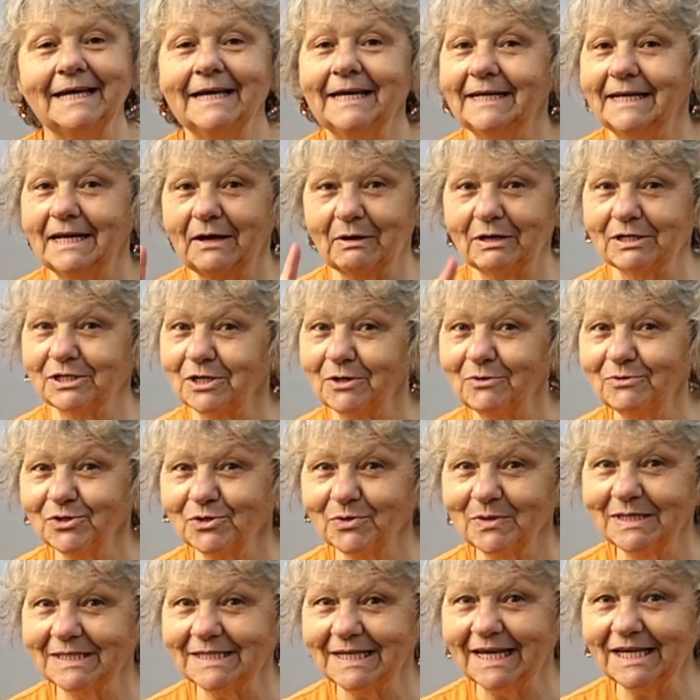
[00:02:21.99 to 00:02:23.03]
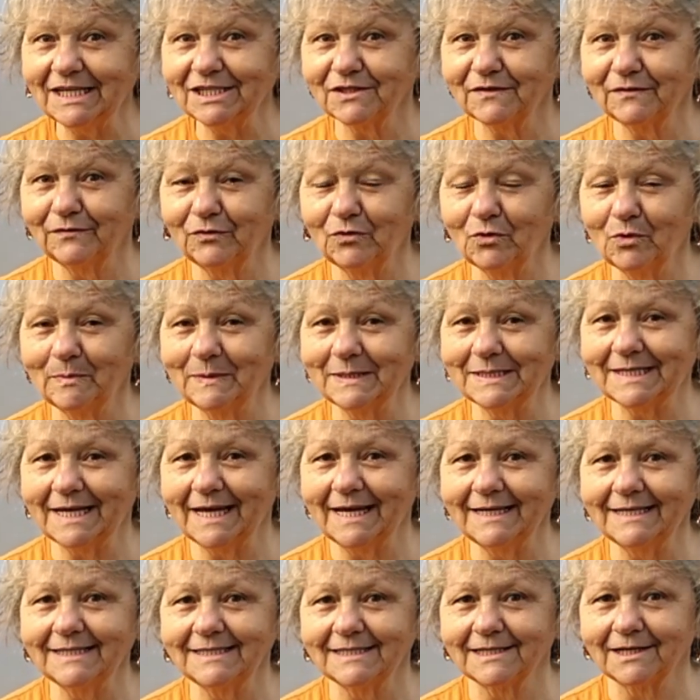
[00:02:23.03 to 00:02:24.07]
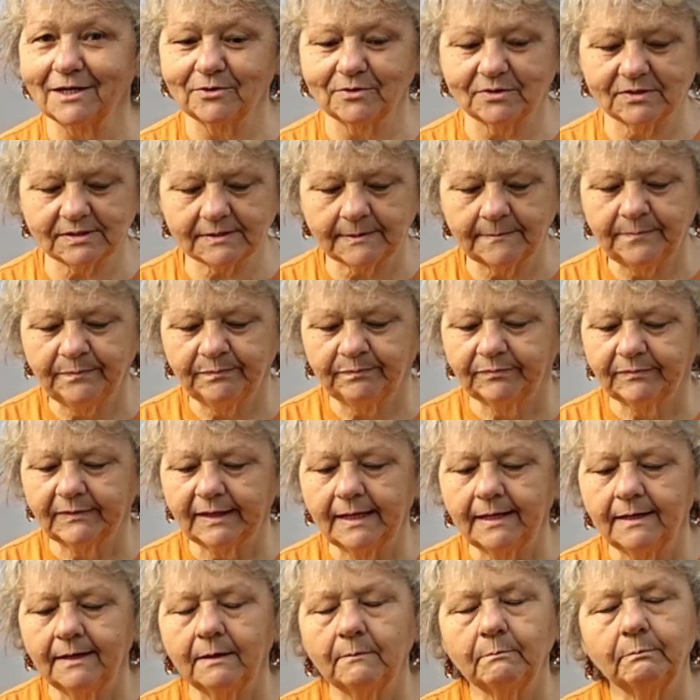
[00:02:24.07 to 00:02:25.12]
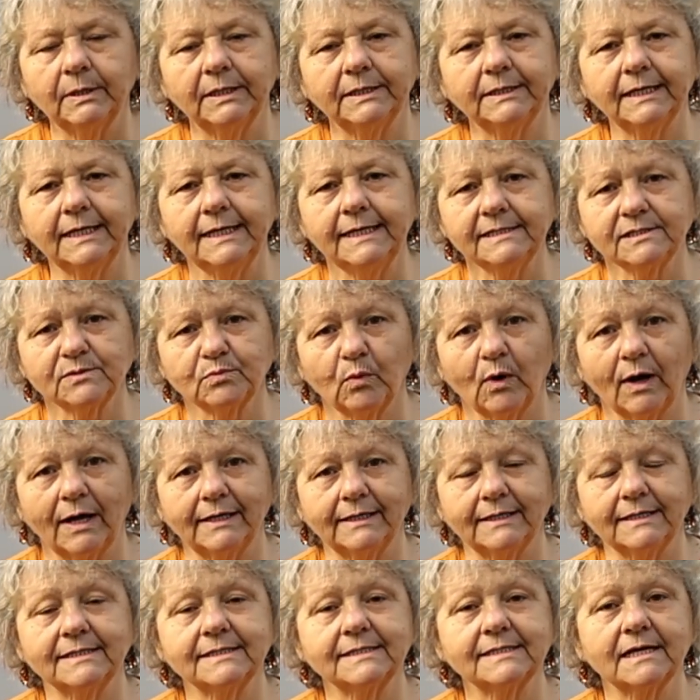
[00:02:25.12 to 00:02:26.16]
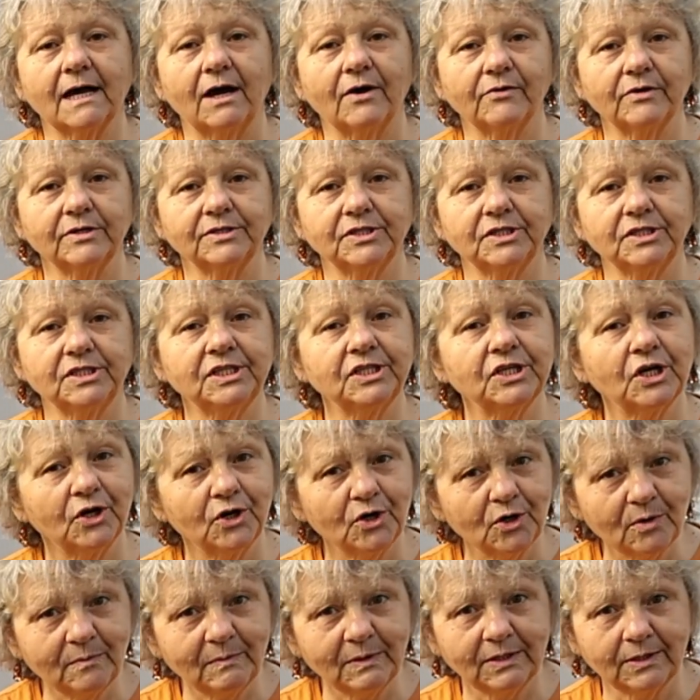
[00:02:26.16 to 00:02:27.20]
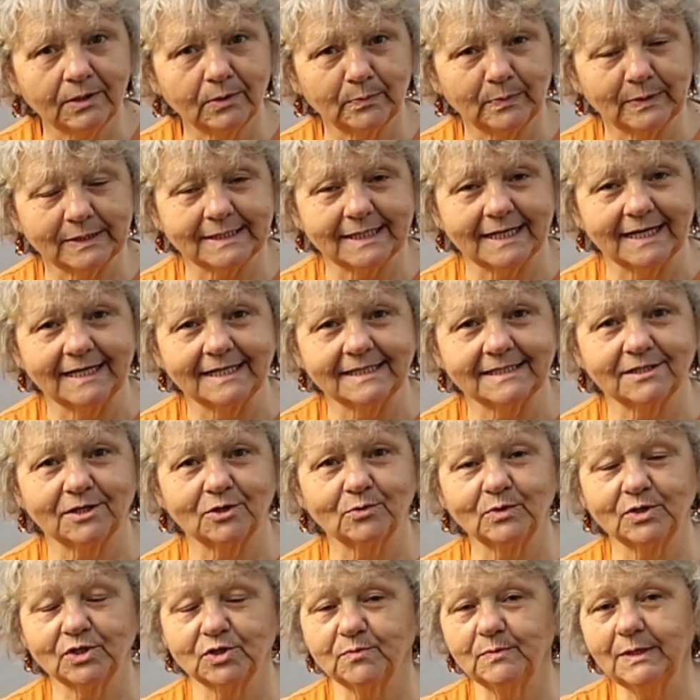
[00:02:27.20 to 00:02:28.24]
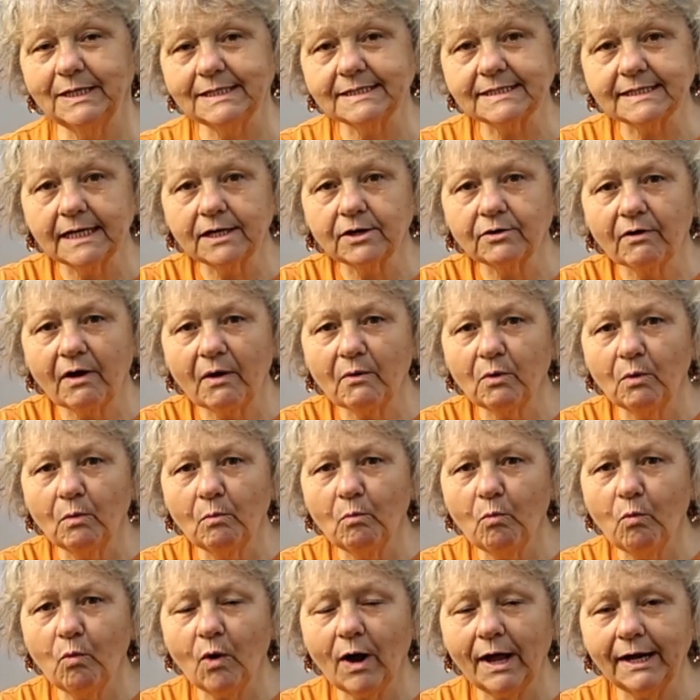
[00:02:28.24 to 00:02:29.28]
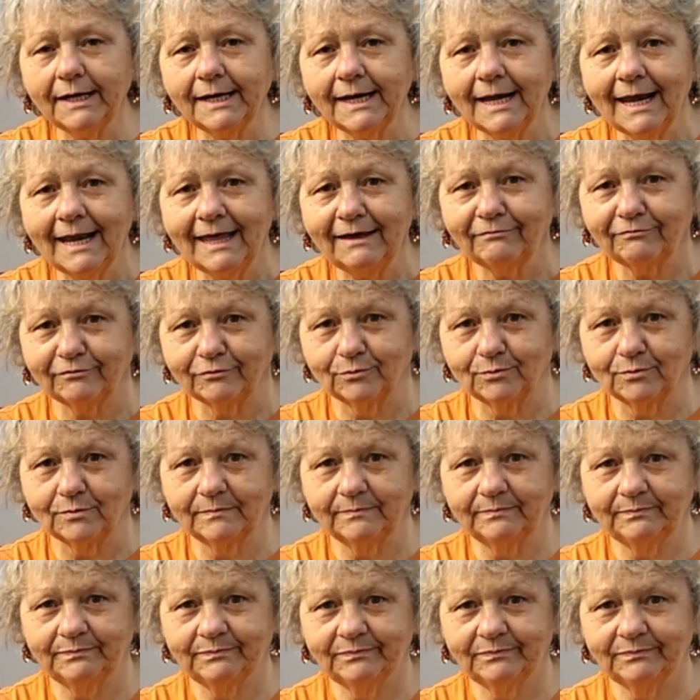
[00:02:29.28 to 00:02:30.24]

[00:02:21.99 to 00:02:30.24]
Now, I told you it takes 4 potatoes, but these ones are a determinate potato, which means they grow on 1 level.